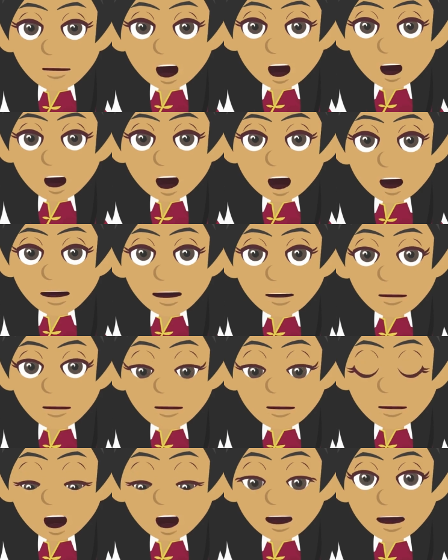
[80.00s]
if any,
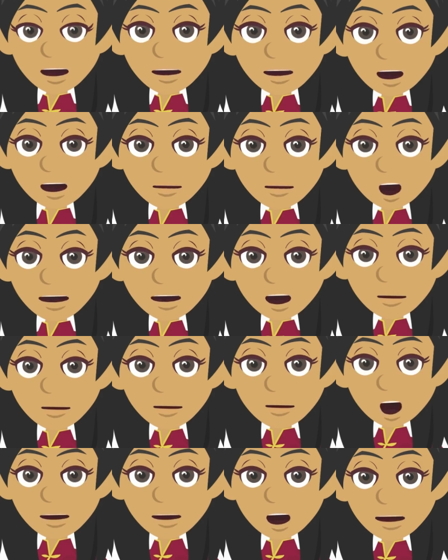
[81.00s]
need to be studied
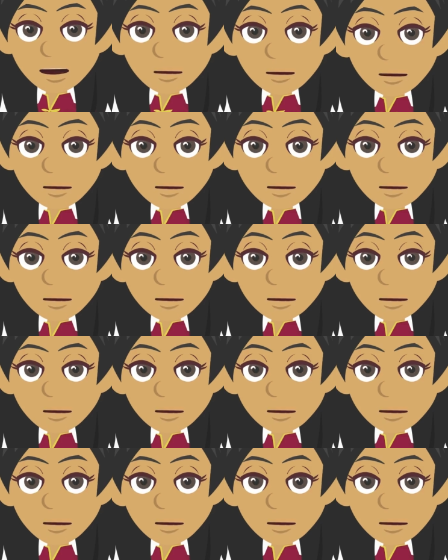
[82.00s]
further.